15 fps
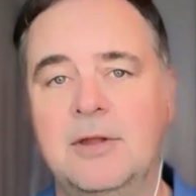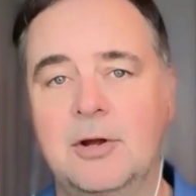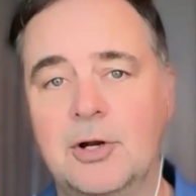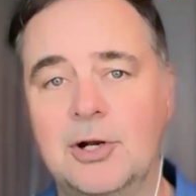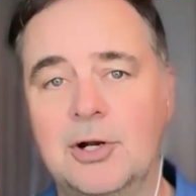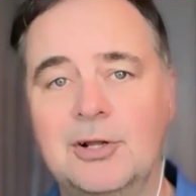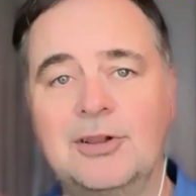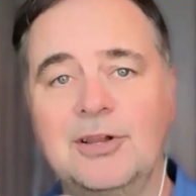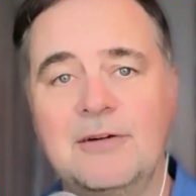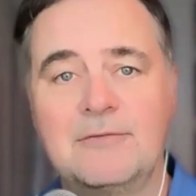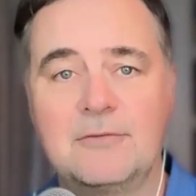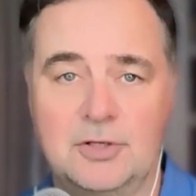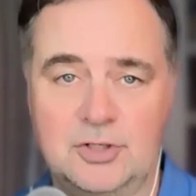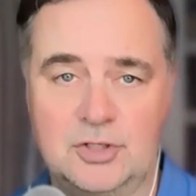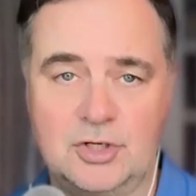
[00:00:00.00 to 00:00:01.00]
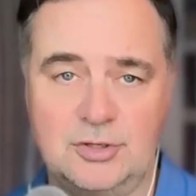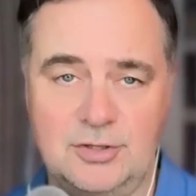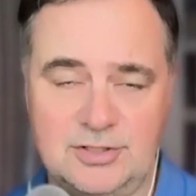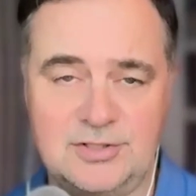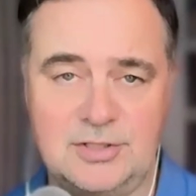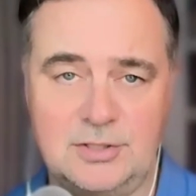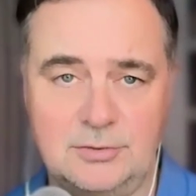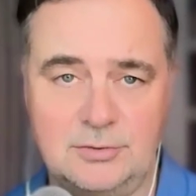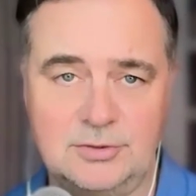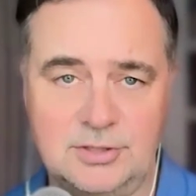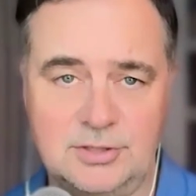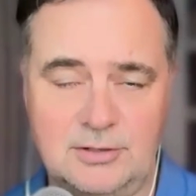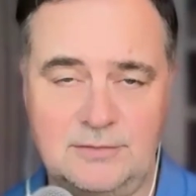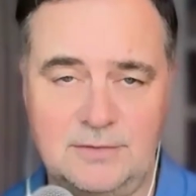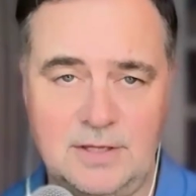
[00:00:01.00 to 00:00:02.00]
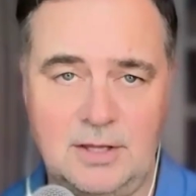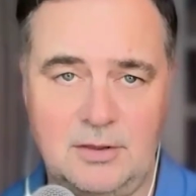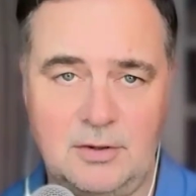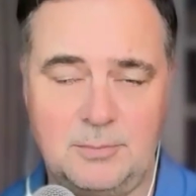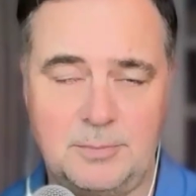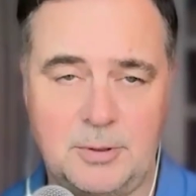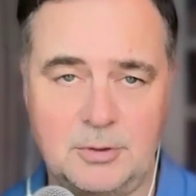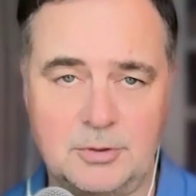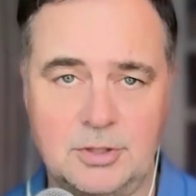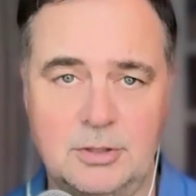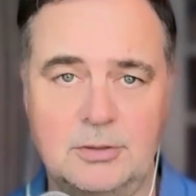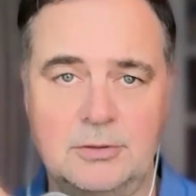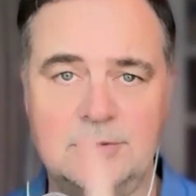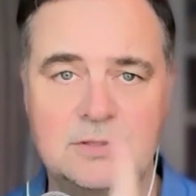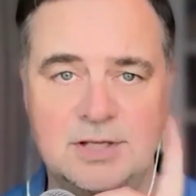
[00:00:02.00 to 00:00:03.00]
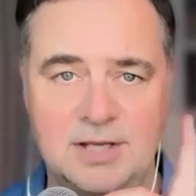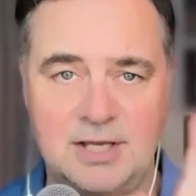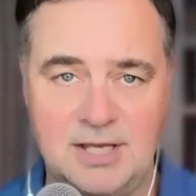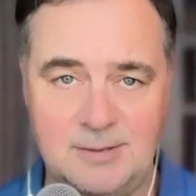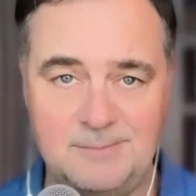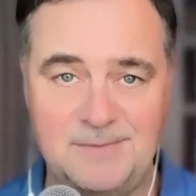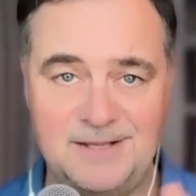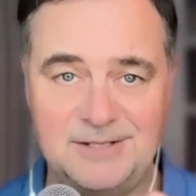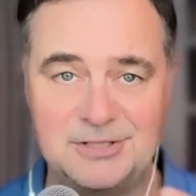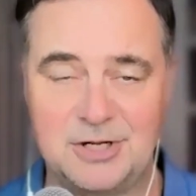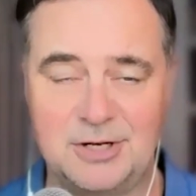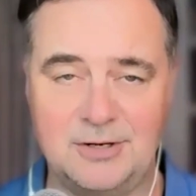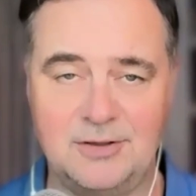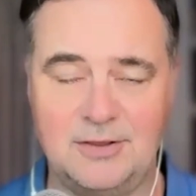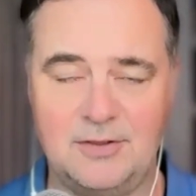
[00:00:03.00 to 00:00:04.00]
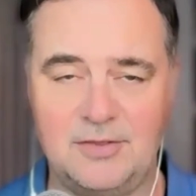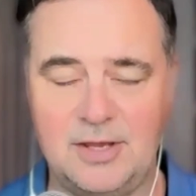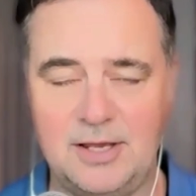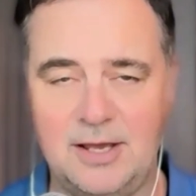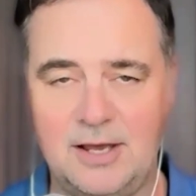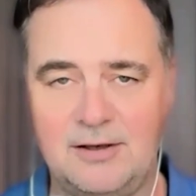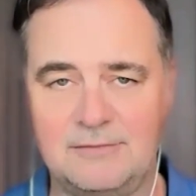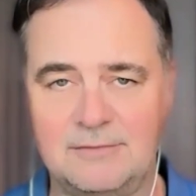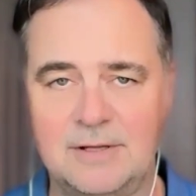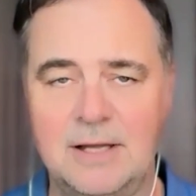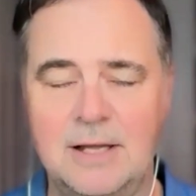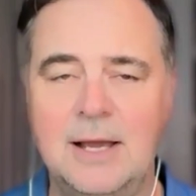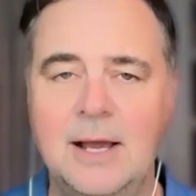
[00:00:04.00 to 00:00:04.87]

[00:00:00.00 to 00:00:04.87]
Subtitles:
they're going to leverage the skill set of the other person to keep the agenda that they have.